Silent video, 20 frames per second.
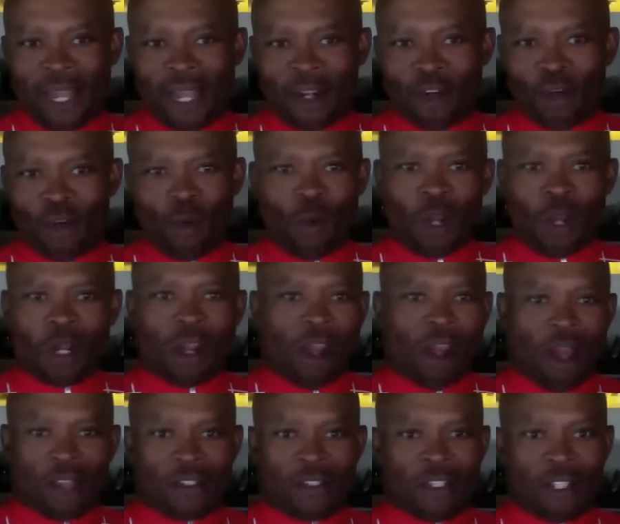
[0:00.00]
I don't know what
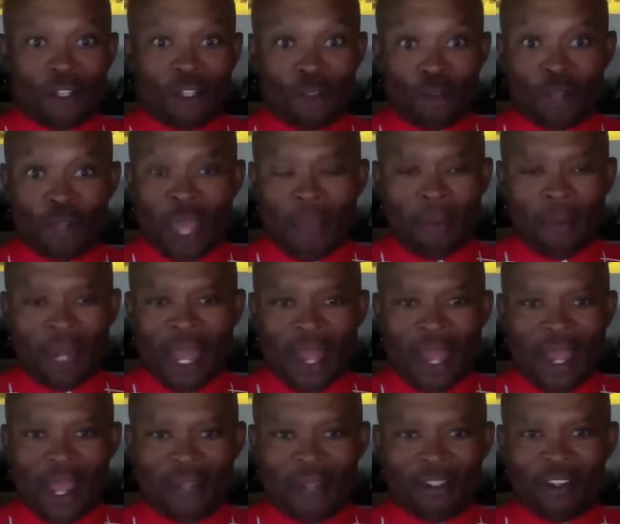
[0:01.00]
caused it to do that, but
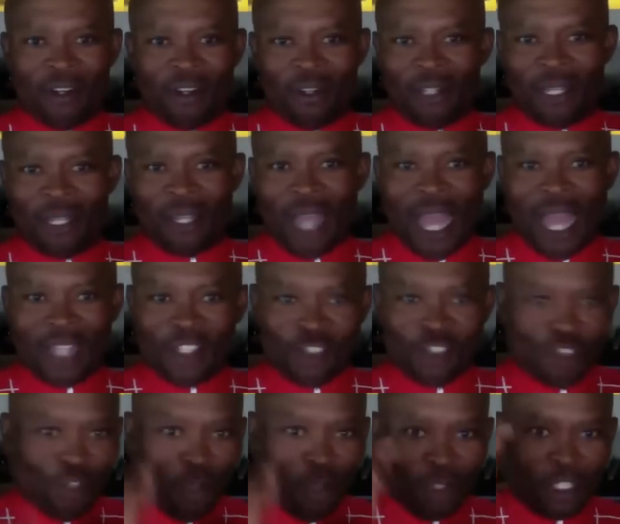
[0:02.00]
I, I, you know, I
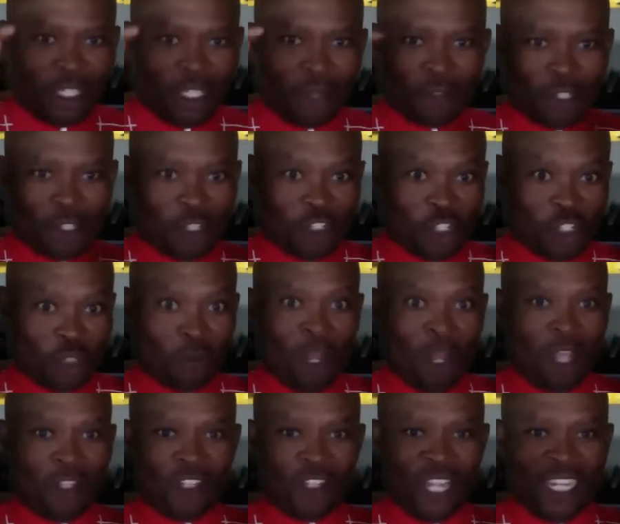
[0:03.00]
just noticed there was a
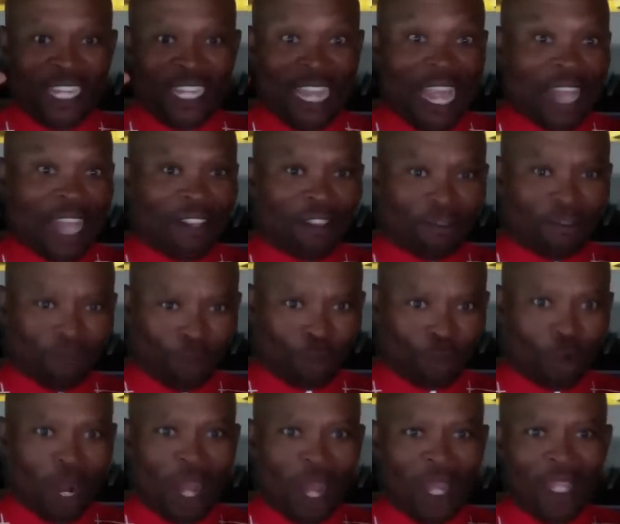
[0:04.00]
smudge at the end of the
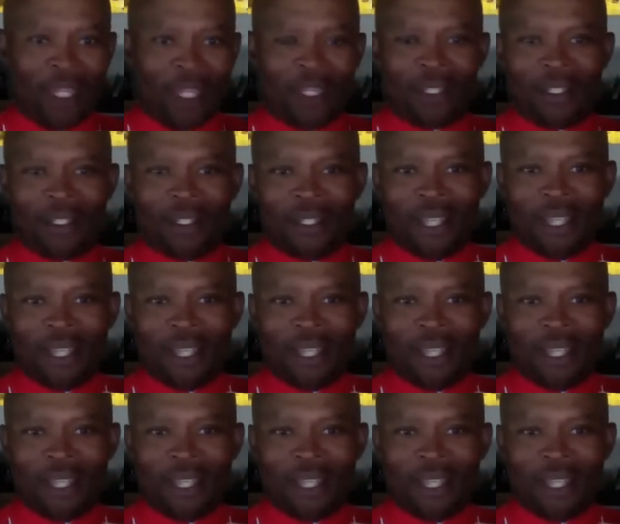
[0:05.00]
ride.